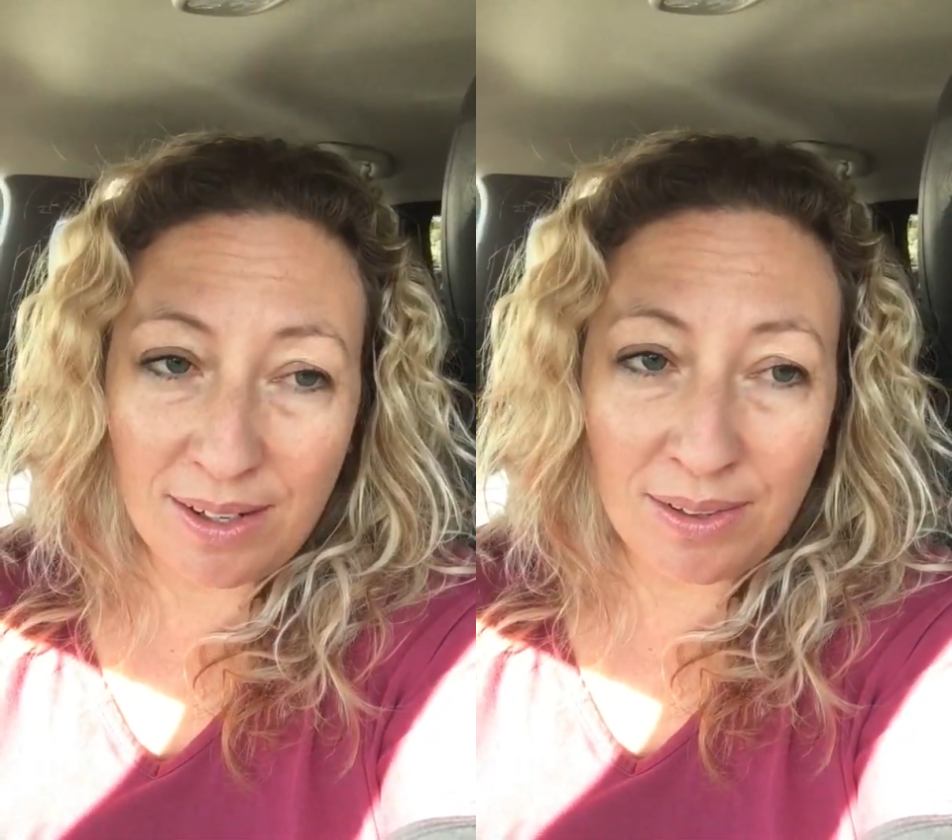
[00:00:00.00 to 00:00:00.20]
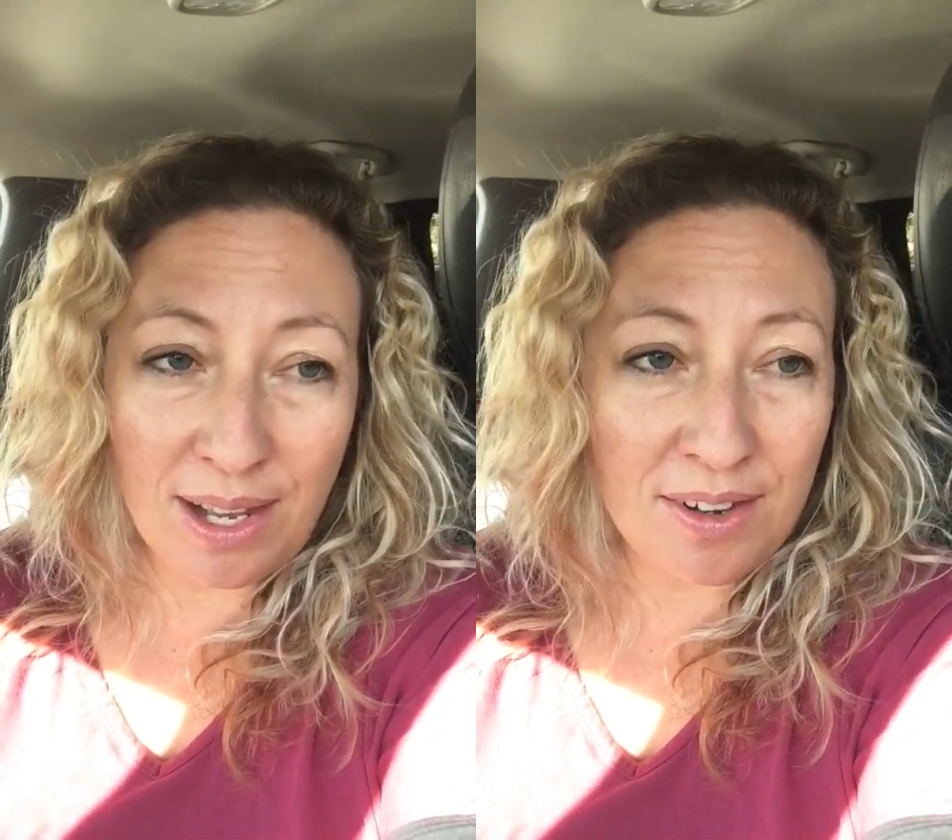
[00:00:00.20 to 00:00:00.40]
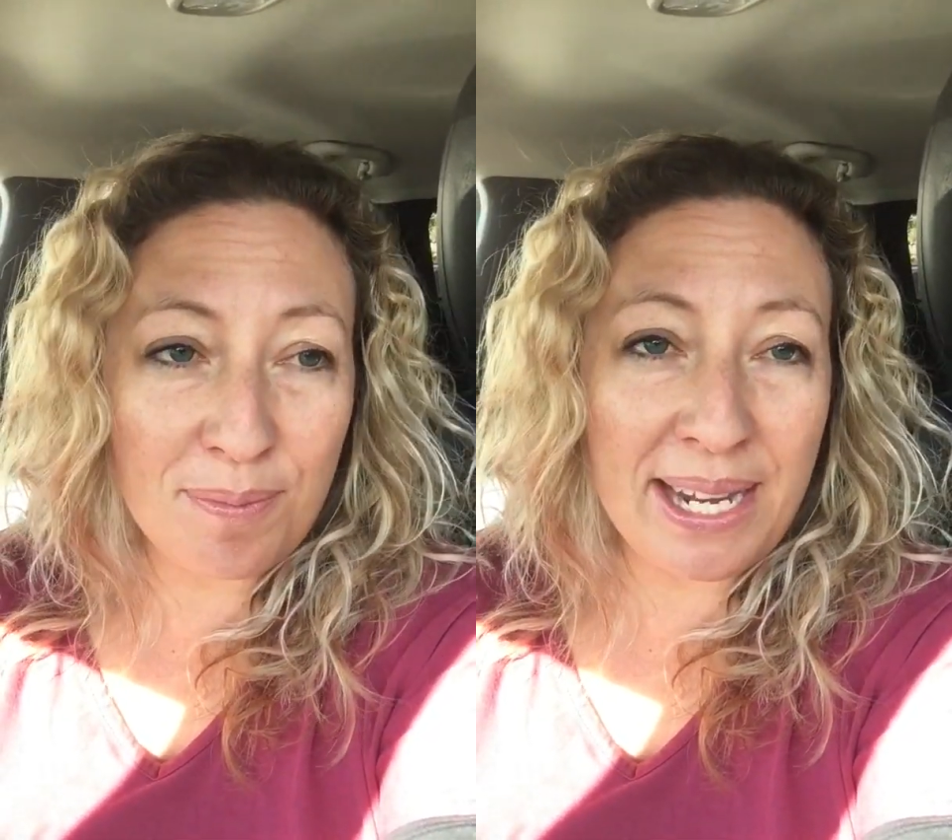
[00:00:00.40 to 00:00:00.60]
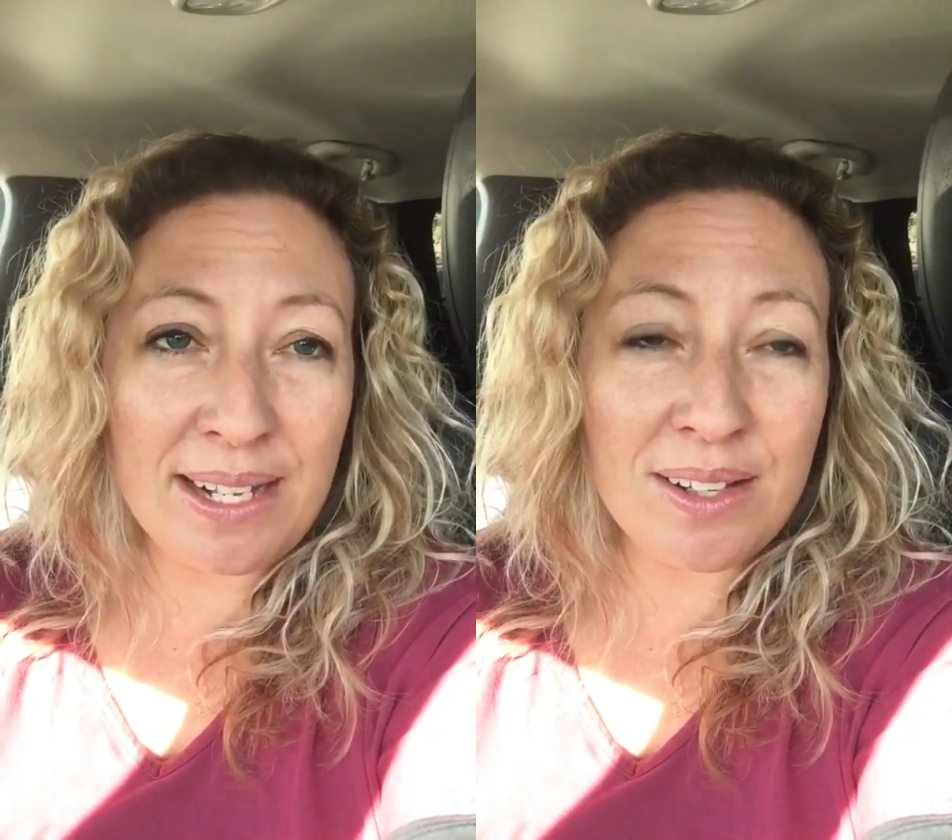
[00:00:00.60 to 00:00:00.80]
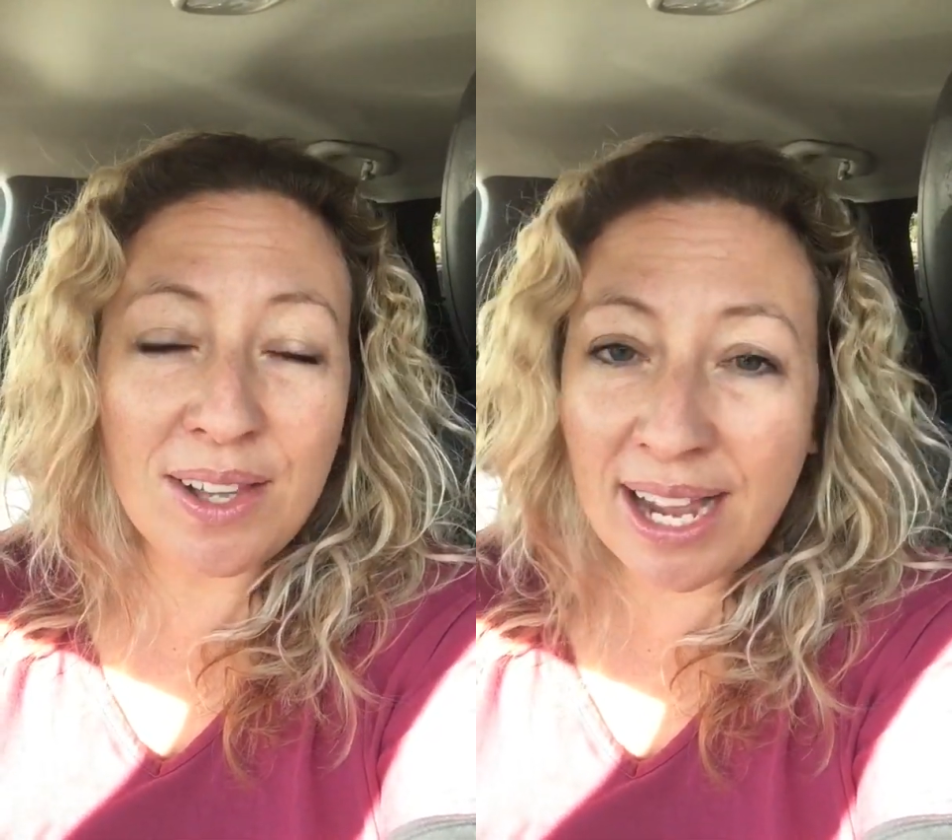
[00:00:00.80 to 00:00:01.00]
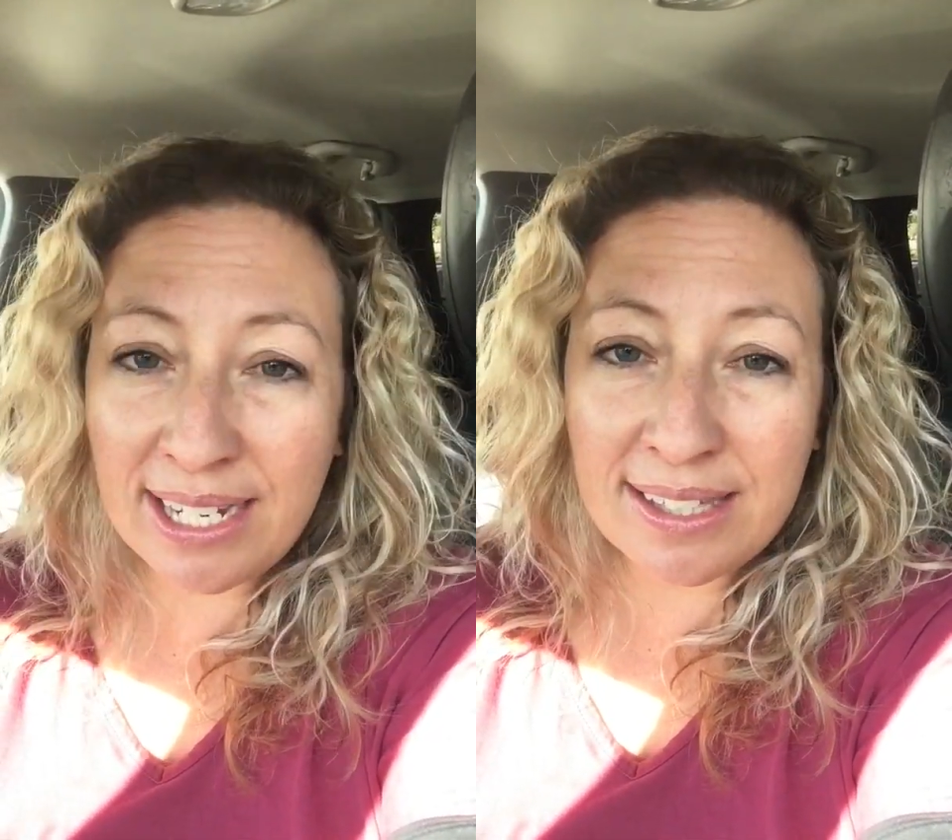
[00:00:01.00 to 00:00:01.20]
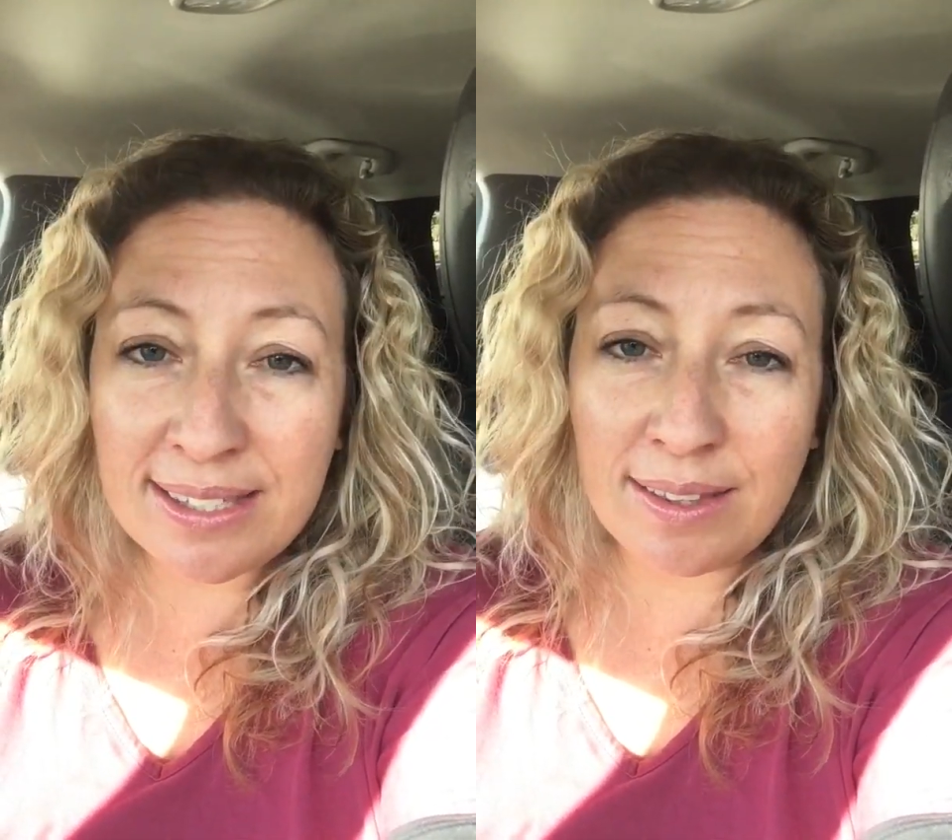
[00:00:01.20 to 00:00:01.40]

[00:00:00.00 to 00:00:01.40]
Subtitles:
A lot of my clients,